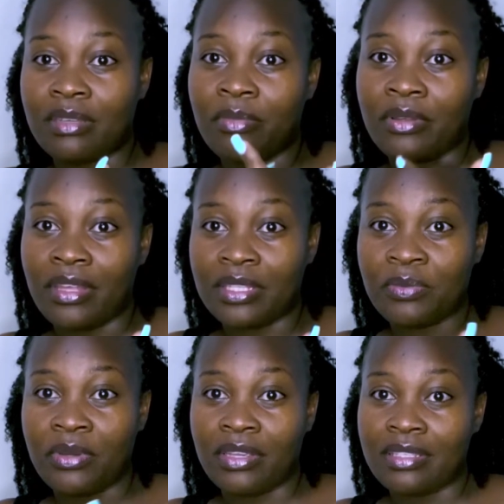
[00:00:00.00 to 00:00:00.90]
about their
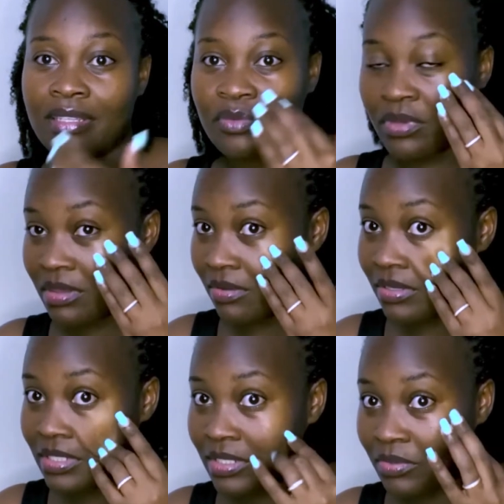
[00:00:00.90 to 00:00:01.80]
experiences when they were
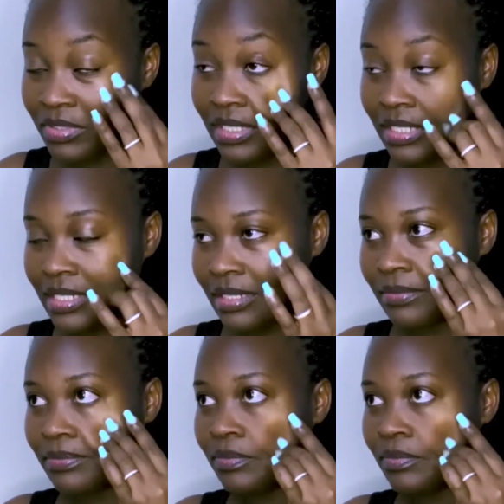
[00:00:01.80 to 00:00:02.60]
still dating.